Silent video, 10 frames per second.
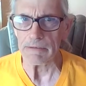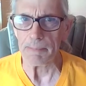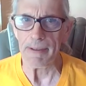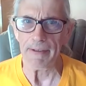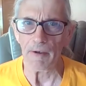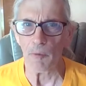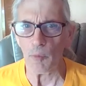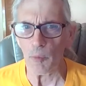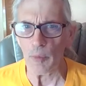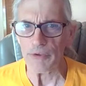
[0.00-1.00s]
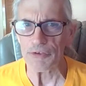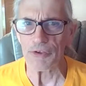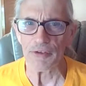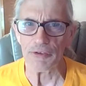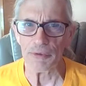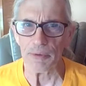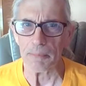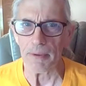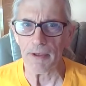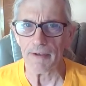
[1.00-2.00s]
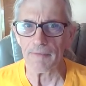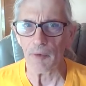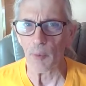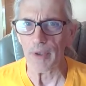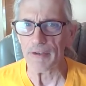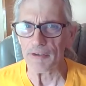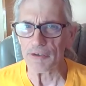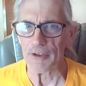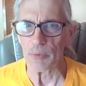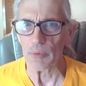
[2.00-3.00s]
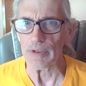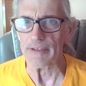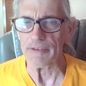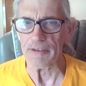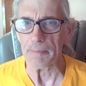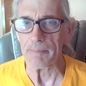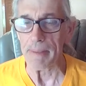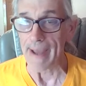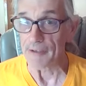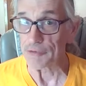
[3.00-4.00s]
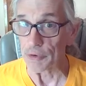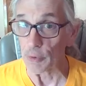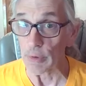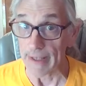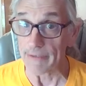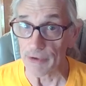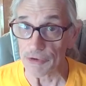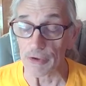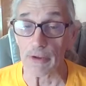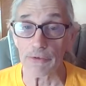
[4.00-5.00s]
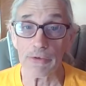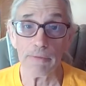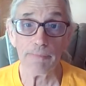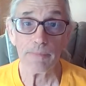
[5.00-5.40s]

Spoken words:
Depending on which church you were a part of or where the church was and the pastor who led the church,